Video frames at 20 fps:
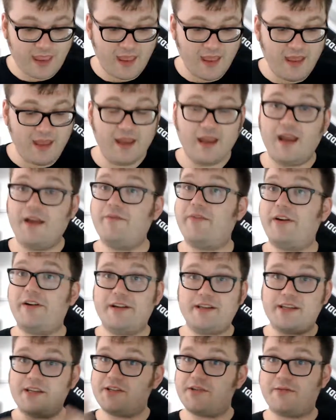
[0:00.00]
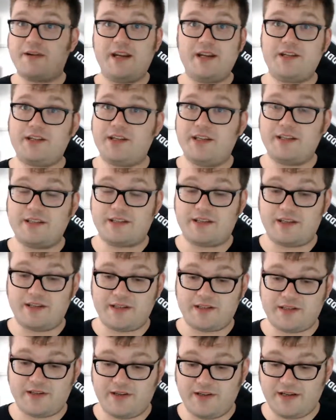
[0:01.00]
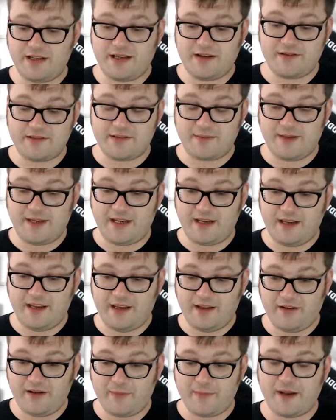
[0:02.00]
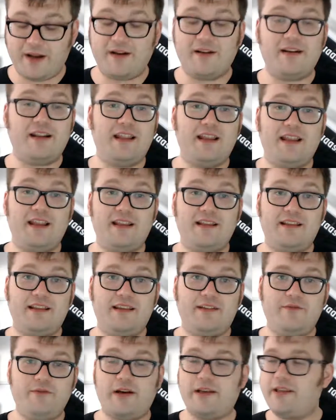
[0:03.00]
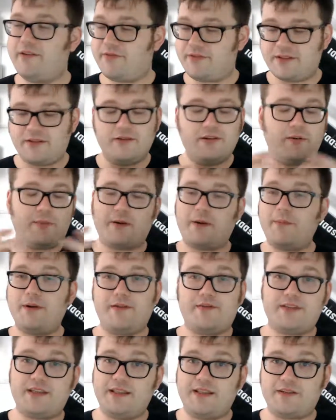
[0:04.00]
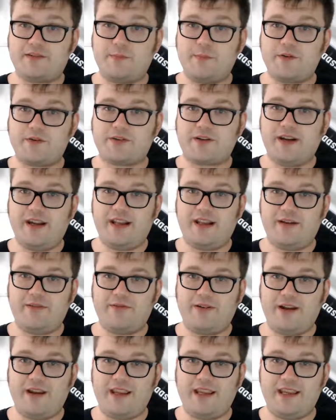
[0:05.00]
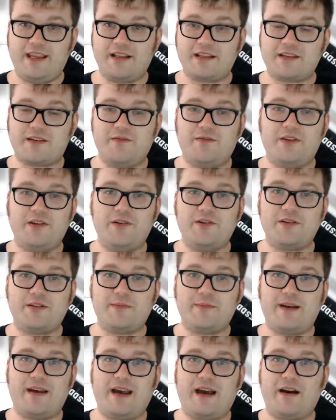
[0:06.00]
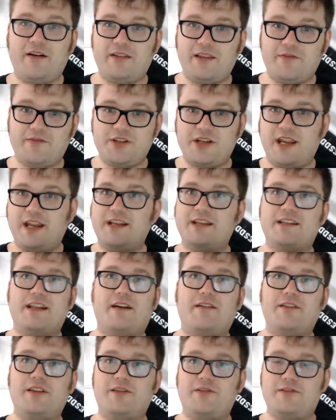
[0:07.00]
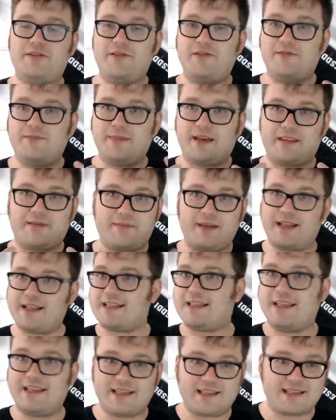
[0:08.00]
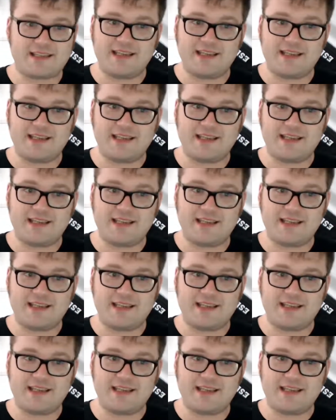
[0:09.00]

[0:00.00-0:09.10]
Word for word: And various situations turn out, I mean, apparently, well, you'll probably have seen this from the trailer, where he gets confused about how they've changed how you do mathematics